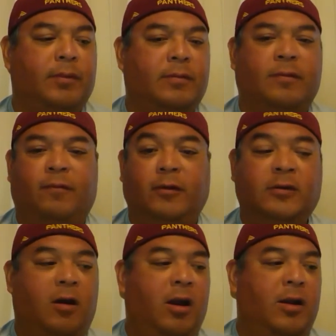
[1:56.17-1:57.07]
the first
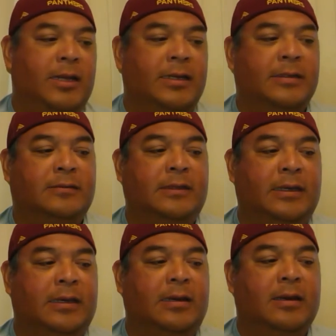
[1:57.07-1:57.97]
card is
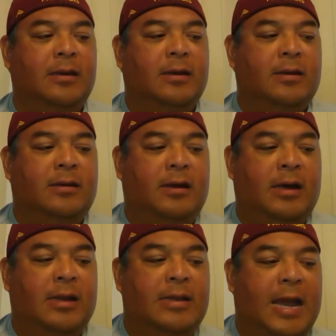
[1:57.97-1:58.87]
the
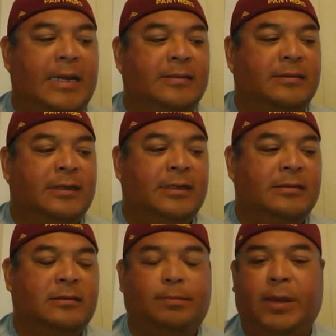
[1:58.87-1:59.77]

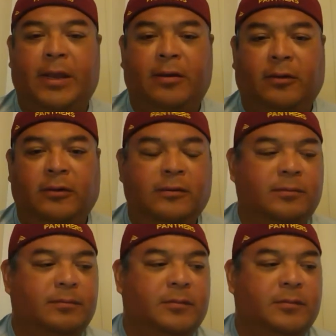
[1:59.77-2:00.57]
96 Pinnacles